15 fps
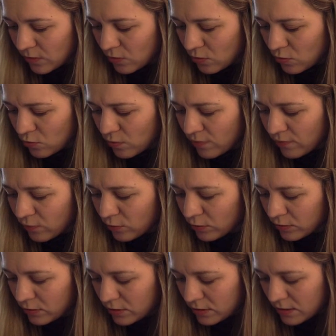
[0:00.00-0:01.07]
or one
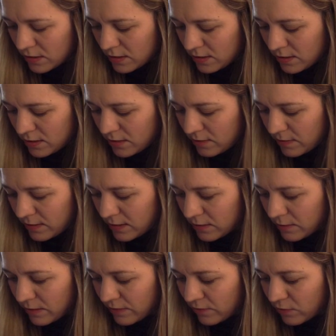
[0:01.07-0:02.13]
volt
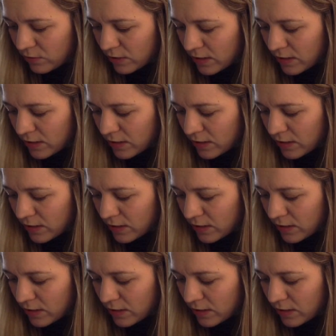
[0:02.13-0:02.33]
divided by four